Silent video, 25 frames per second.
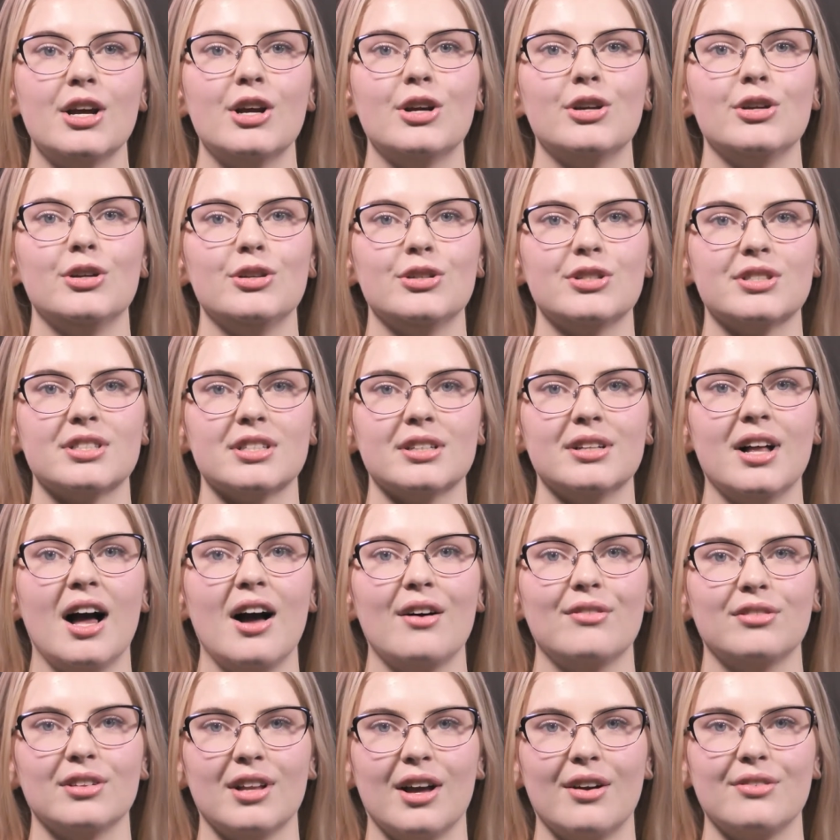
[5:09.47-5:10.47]
you still
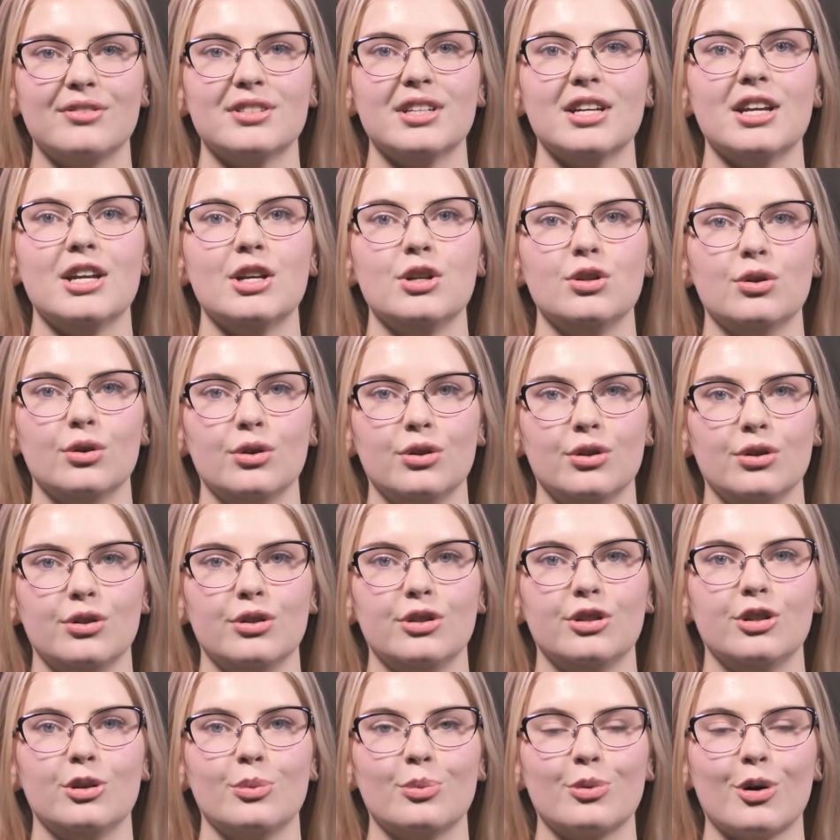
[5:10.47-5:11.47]
have left in your
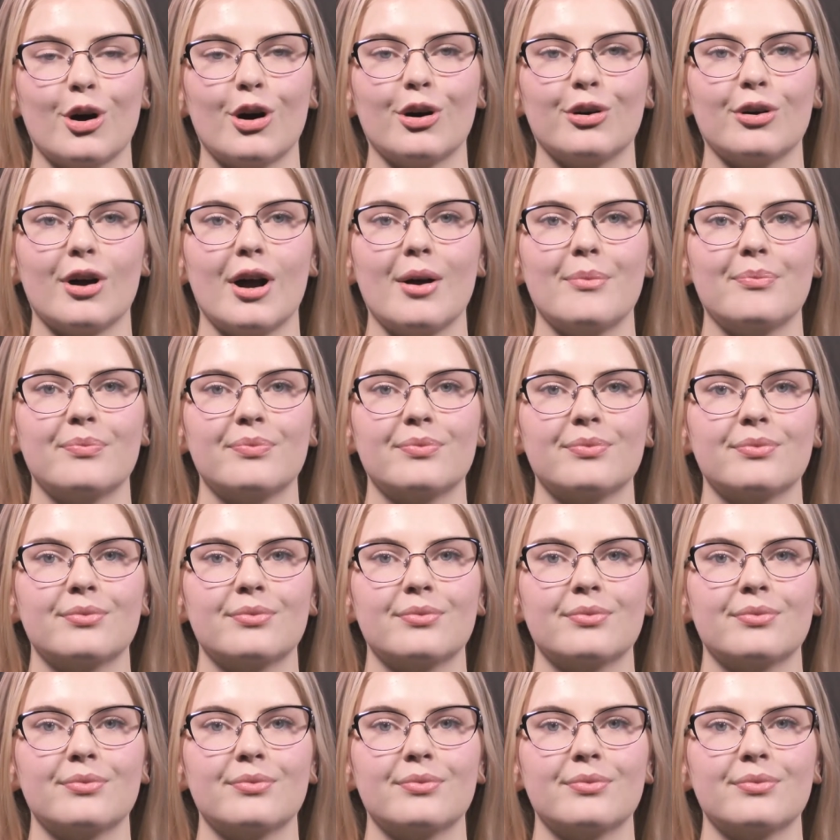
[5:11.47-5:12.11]
UQ program.